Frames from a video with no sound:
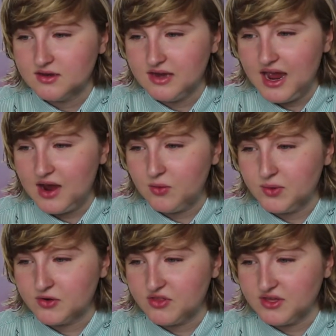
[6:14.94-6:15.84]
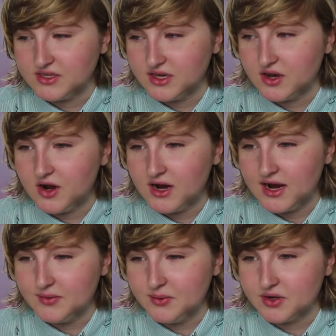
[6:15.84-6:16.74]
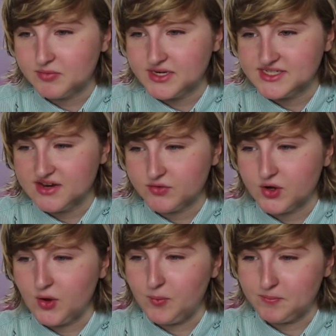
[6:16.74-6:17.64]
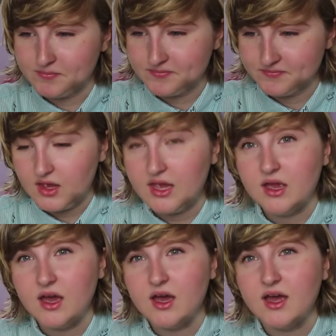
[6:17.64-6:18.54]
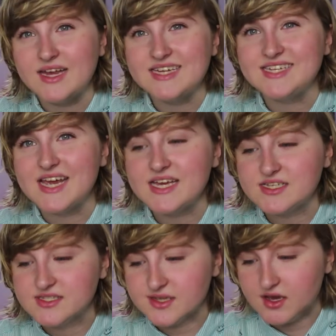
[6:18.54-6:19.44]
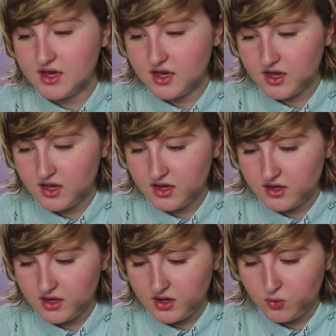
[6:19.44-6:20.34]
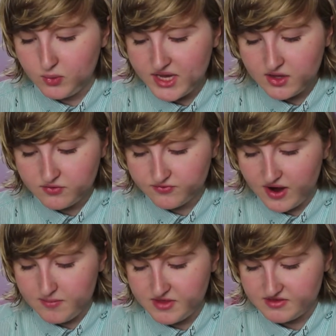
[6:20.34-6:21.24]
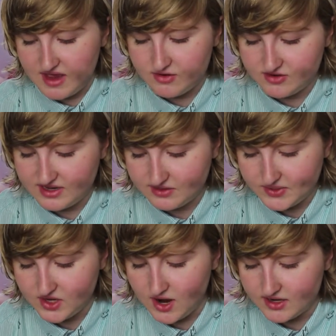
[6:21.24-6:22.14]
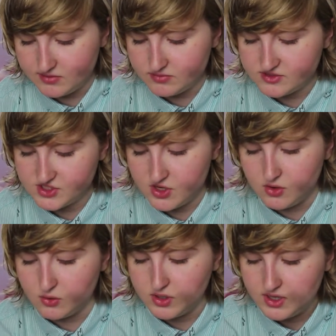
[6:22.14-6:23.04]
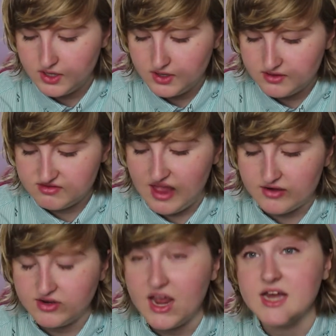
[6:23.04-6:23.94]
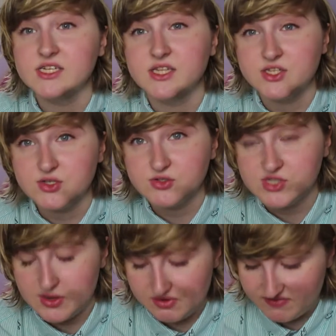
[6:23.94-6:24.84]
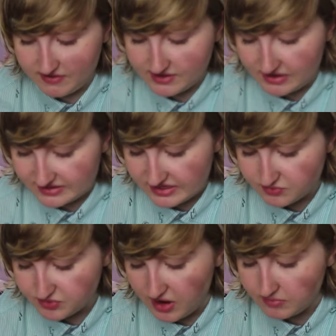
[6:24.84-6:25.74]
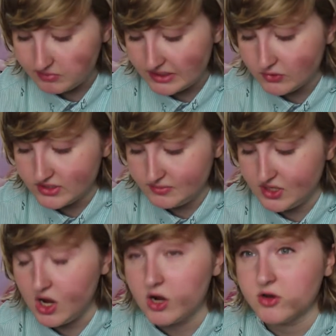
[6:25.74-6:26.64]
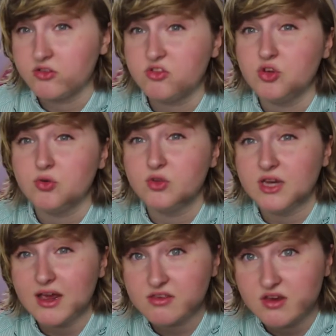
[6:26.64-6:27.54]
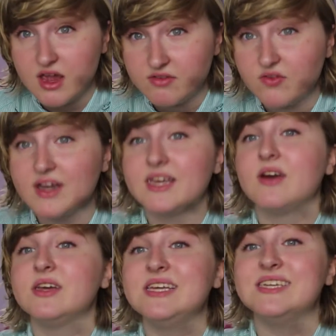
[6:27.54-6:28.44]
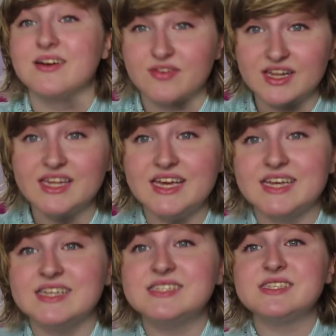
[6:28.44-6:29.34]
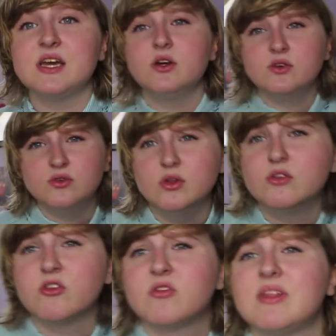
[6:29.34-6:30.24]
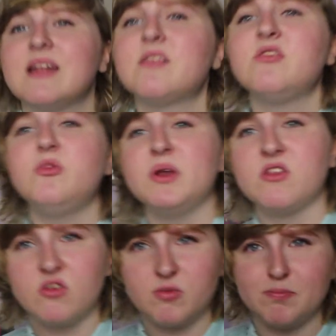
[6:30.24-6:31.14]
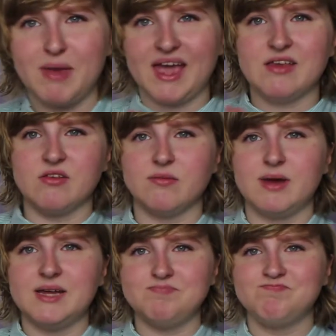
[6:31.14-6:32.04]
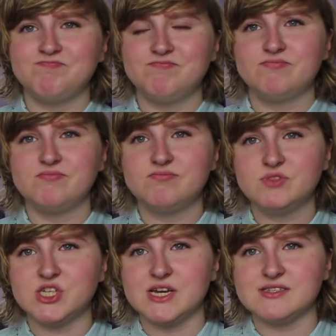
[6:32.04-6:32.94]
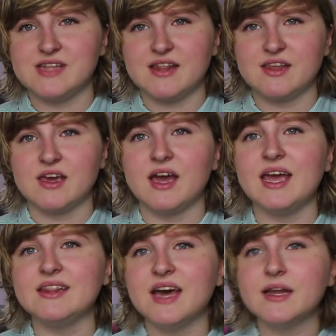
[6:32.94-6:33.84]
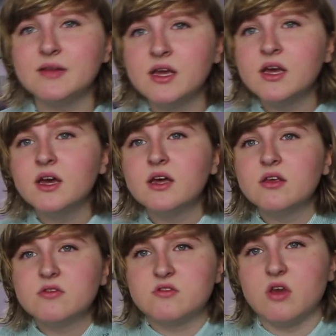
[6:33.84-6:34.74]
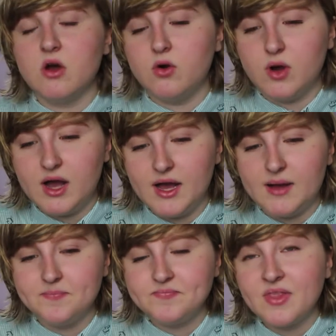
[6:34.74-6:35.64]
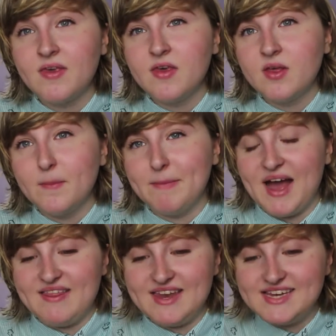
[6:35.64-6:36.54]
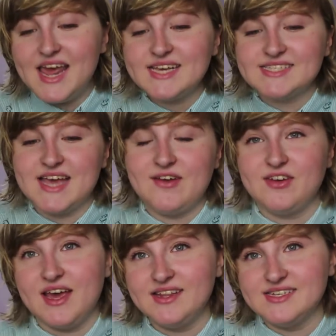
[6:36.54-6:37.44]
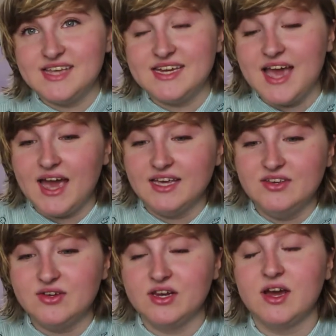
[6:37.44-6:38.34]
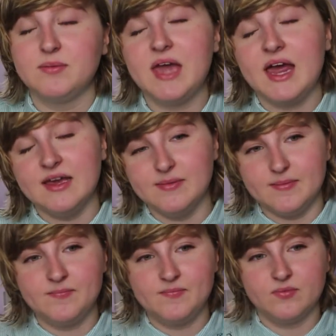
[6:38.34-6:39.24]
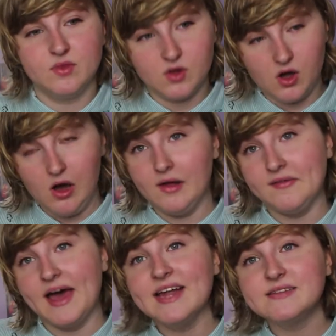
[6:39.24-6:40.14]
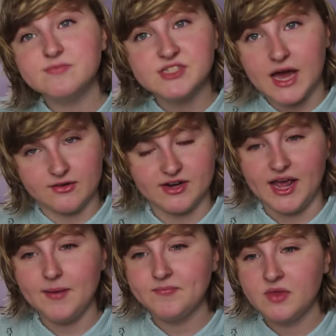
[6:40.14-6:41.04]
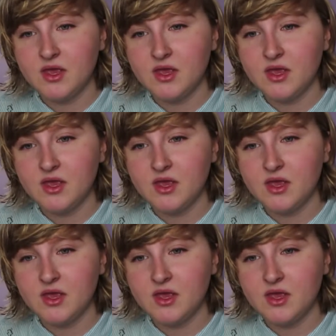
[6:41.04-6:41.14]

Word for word: now we're thinking, all right, we want to bring Denver home. Uh, it takes a week from the Saturday that we got him, so Saturday to the Tuesday we found out that he's probably going to be ours, to the next day finding out he definitely is. Ooh, just, that stupid speck is on my chest, that thing, I hate that. So, um, by the next Saturday they said, yeah, you can come get him on that Saturday